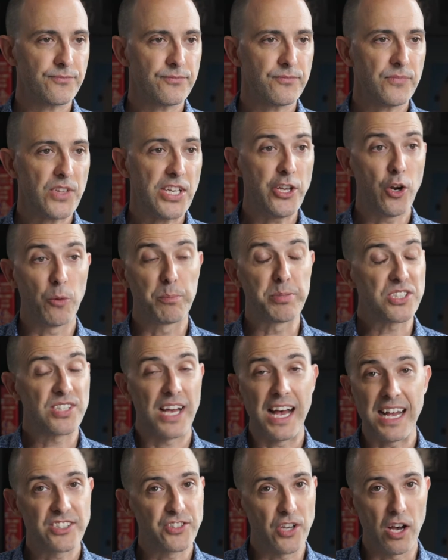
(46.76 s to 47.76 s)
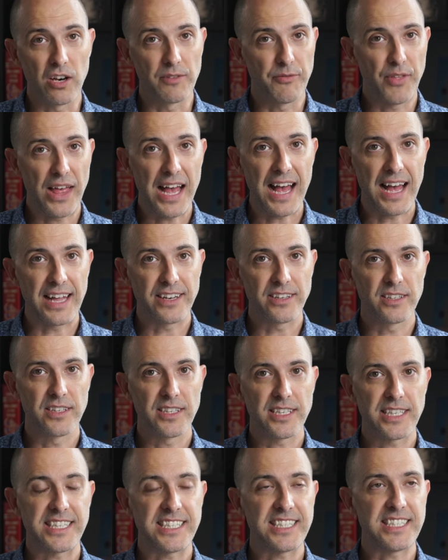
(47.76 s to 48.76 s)
Besides all of that,
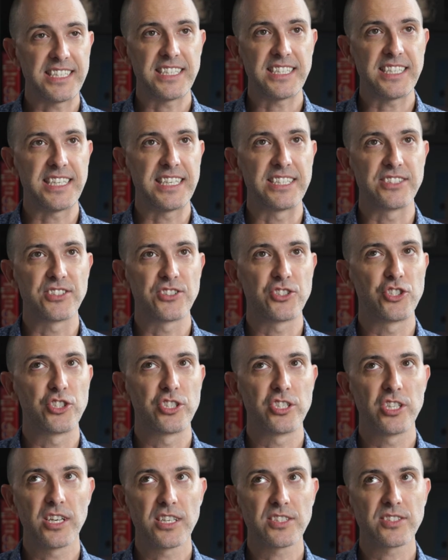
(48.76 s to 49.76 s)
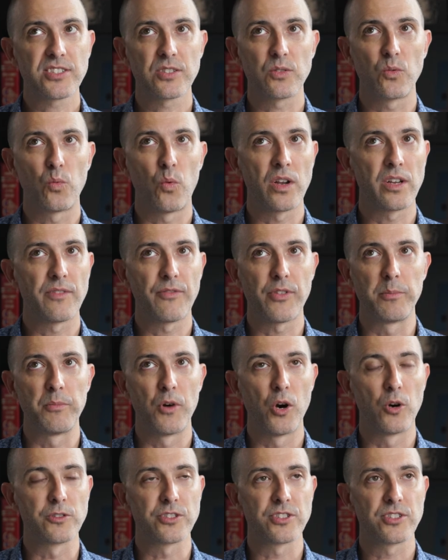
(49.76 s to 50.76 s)
he is just one of the
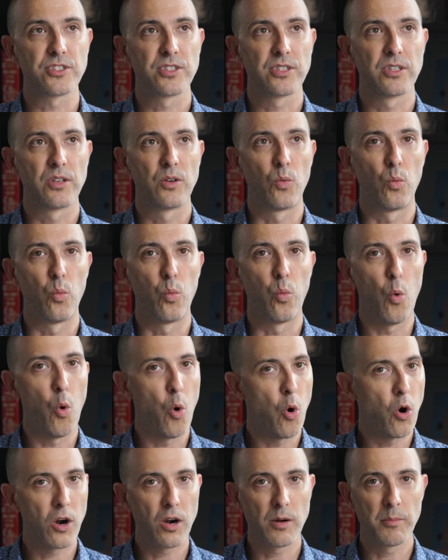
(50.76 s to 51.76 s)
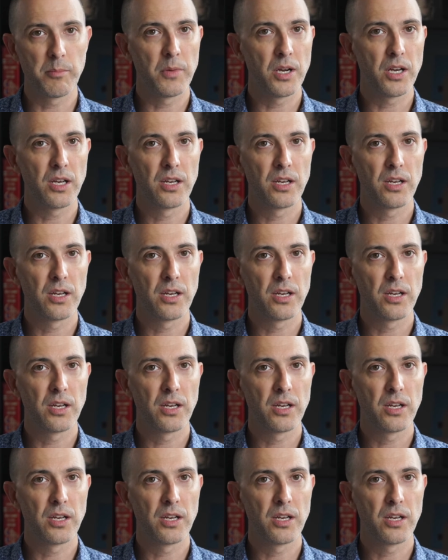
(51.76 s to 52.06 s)
most warm